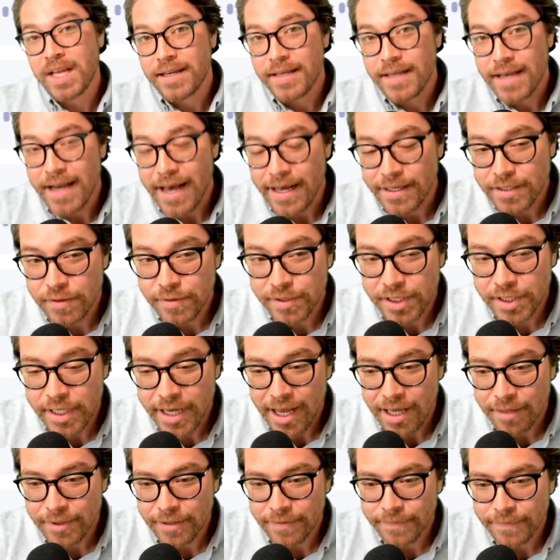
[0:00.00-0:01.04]
Not too
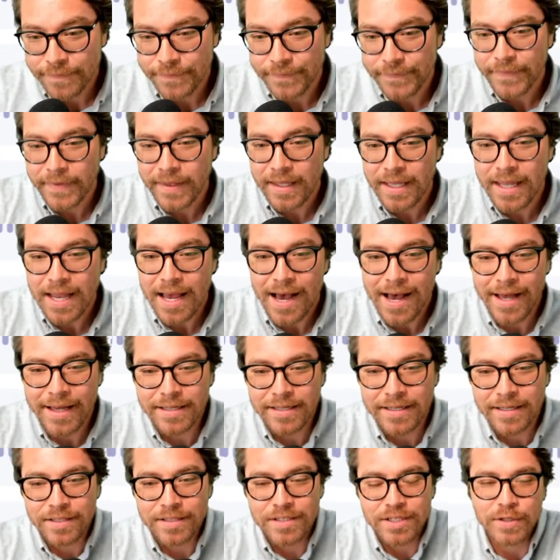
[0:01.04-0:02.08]
shabby. Not
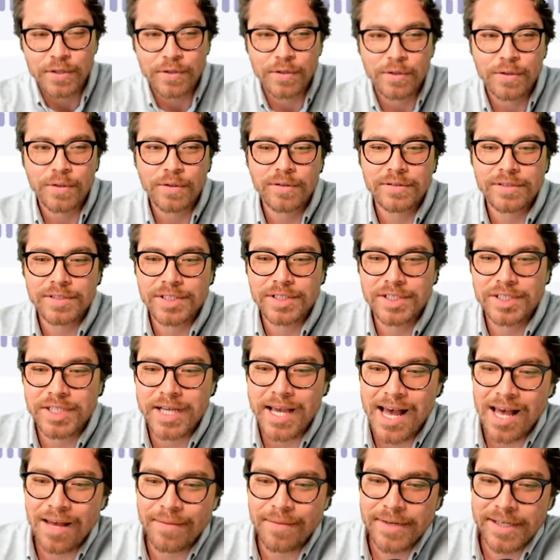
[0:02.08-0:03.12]
too
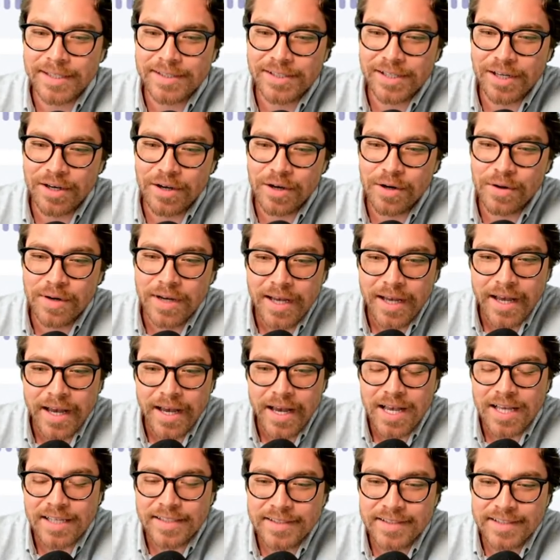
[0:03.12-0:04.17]
shabby. So
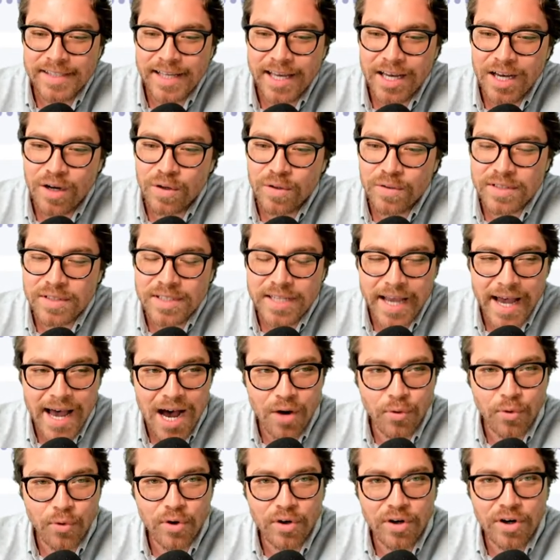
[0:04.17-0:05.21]
a cell
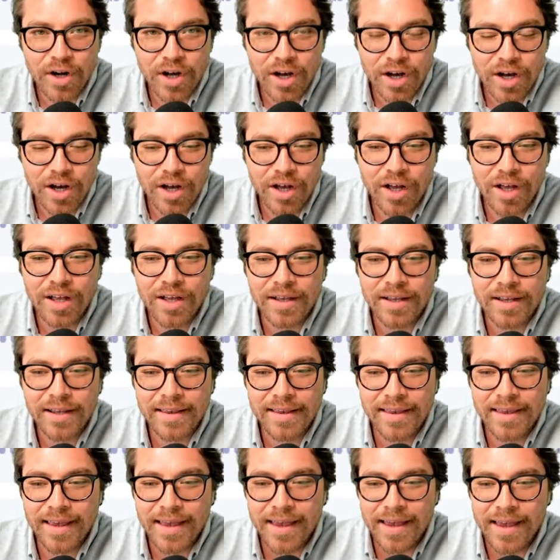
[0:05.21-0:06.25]
tower
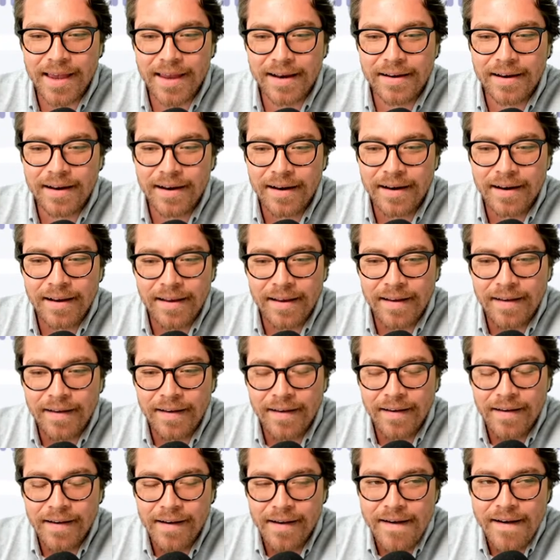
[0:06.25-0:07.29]
again.
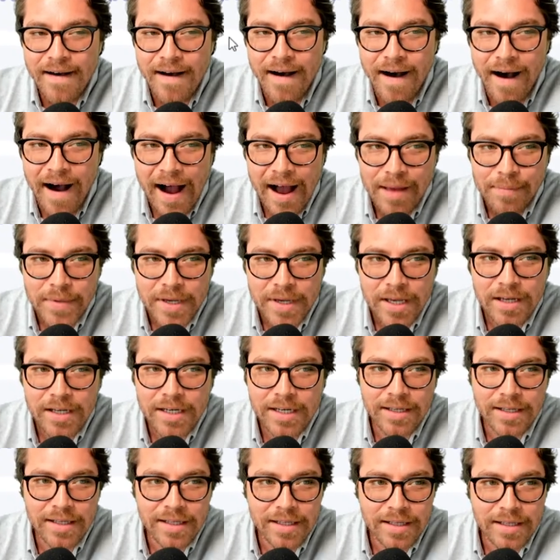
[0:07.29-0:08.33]
I'm
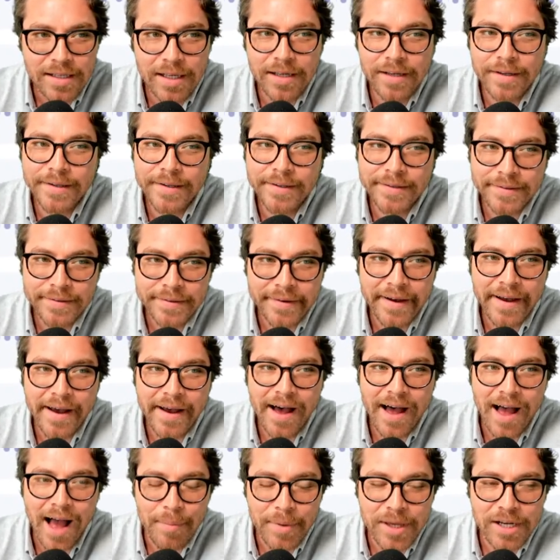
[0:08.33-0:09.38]
gonna
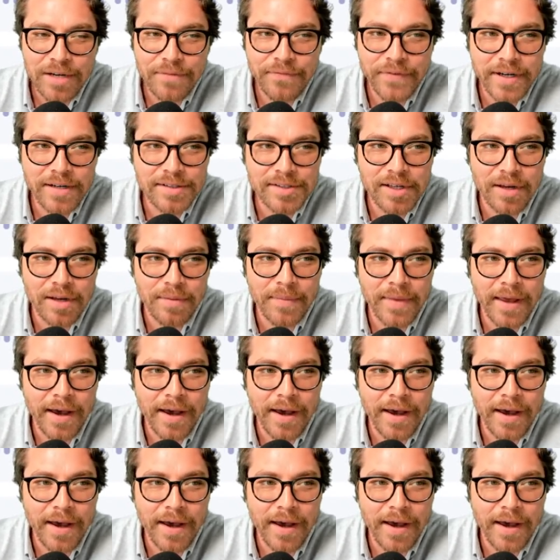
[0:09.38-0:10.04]
I'm gonna figure something